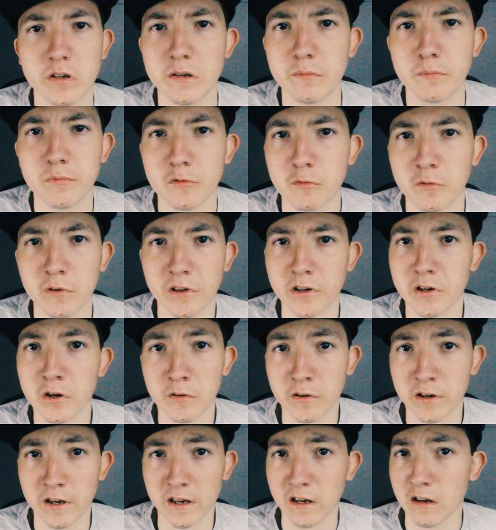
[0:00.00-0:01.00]
up. We're like,
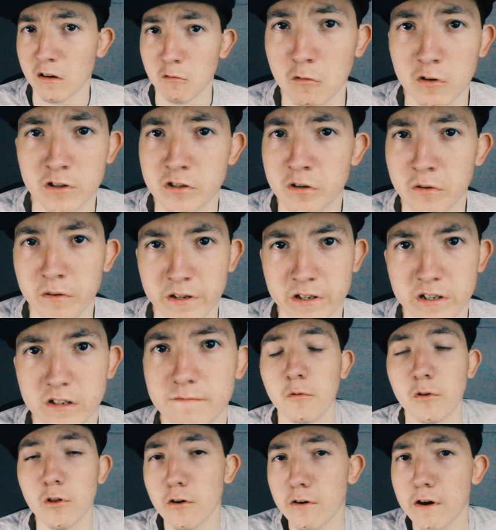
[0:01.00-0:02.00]
okay, what's going on?
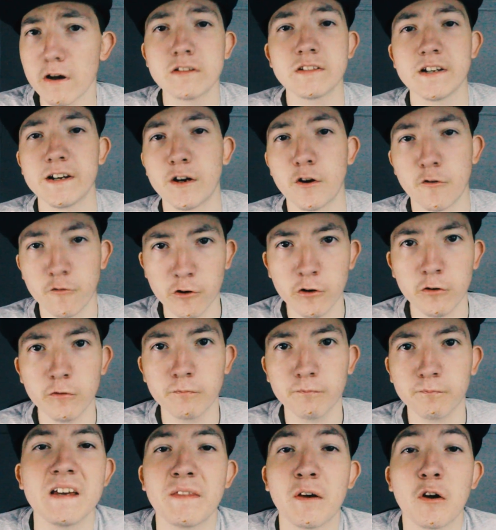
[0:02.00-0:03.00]
We look outside our
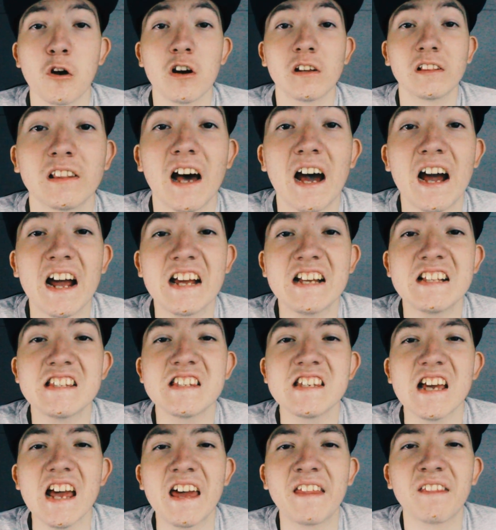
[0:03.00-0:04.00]
room, and there are
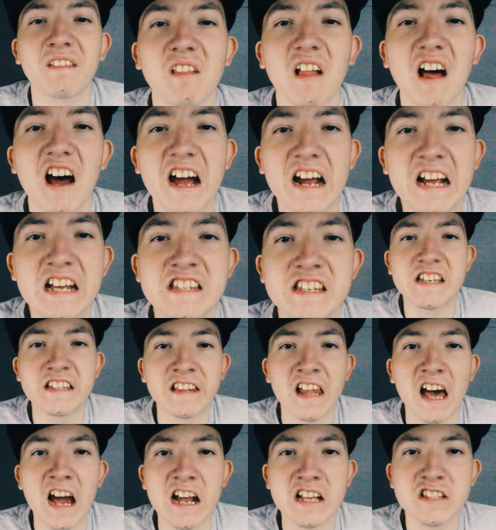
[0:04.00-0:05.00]
lines and lines and
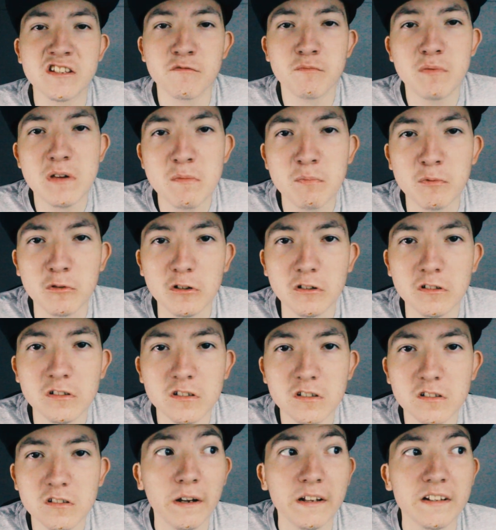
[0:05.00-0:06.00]
lines of people
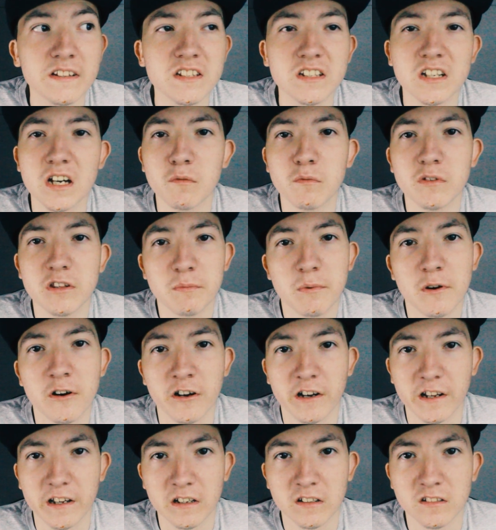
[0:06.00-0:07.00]
waiting to come in the
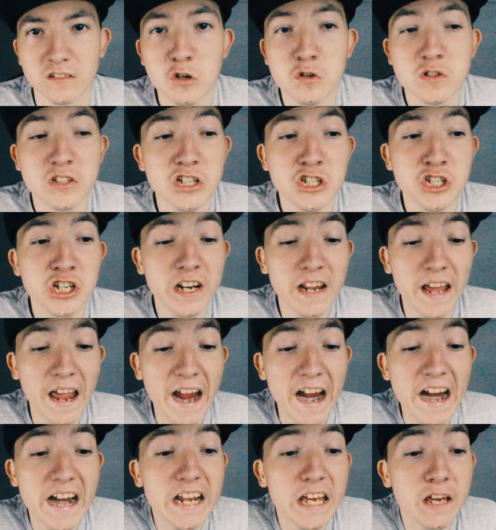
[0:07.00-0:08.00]
party. There's legit
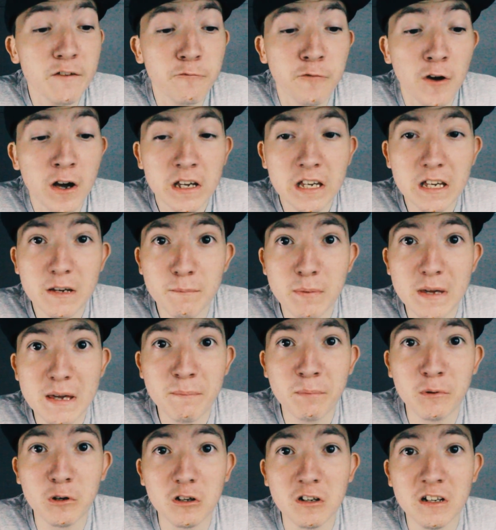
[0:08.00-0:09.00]
eighty fucking
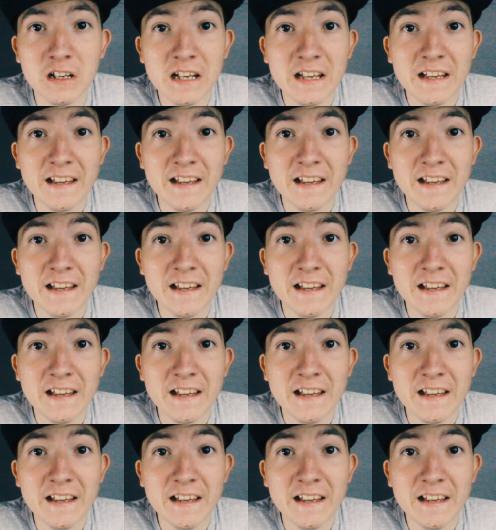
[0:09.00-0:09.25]
people